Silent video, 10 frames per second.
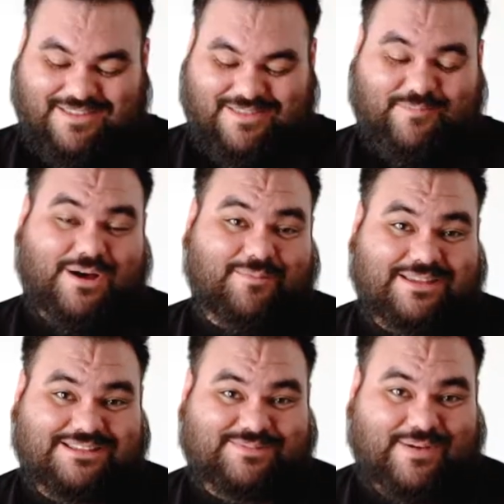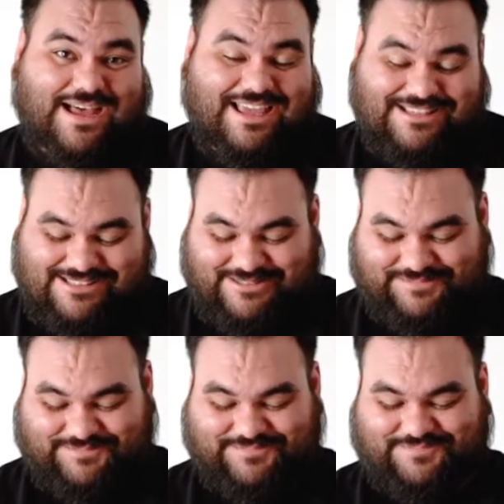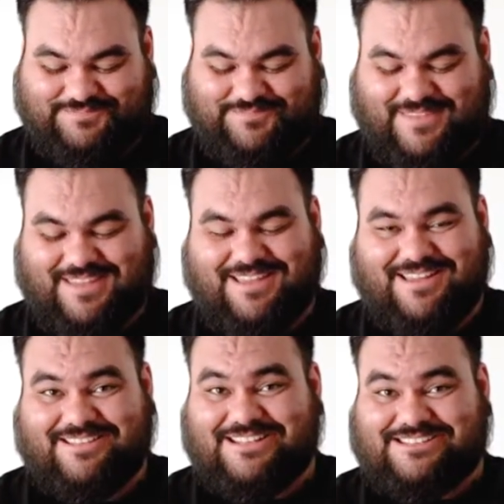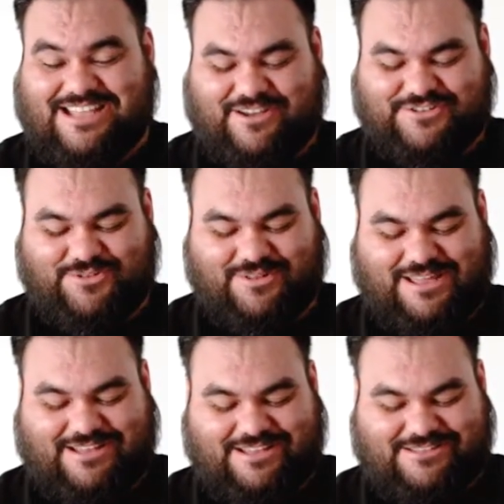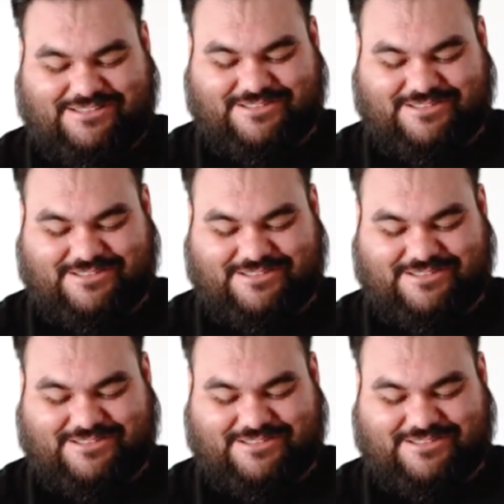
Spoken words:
the pumpkin spice. Let's see how true that is.